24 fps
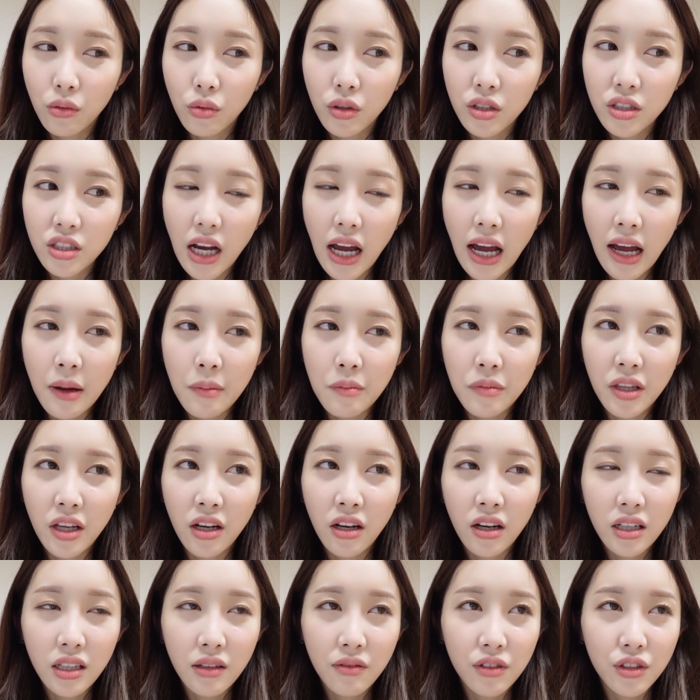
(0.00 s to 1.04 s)
which I'm
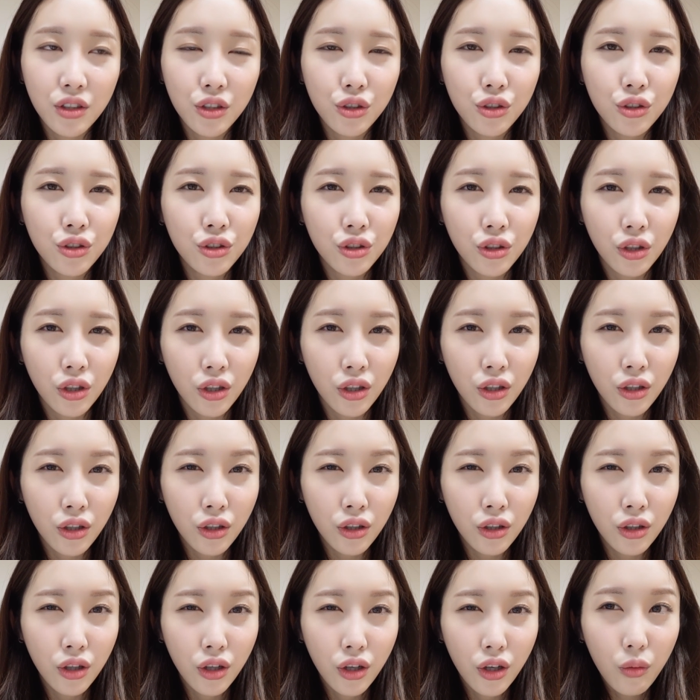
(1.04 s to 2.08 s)
not even
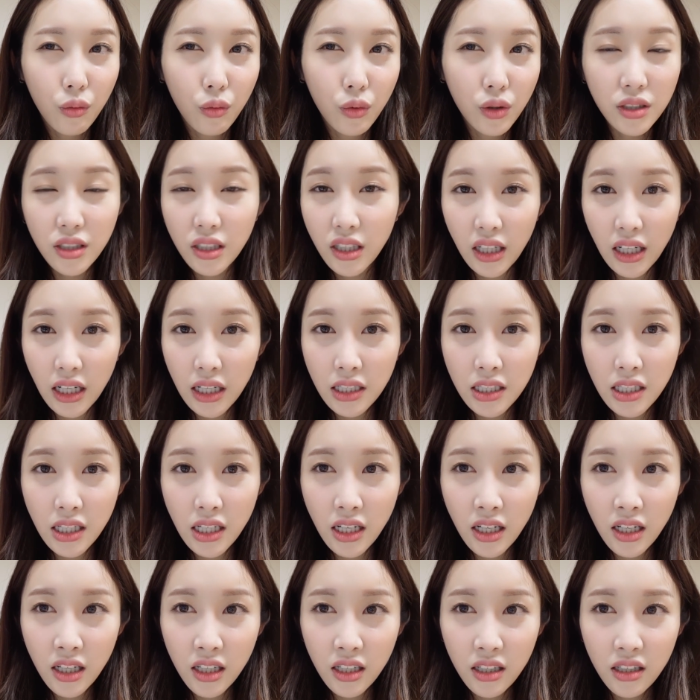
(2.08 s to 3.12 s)
sure was a good
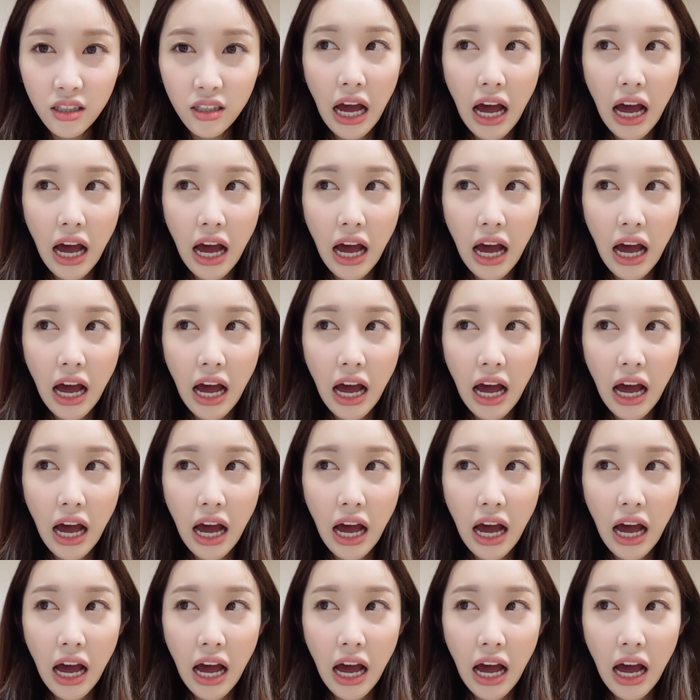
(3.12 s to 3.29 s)
idea.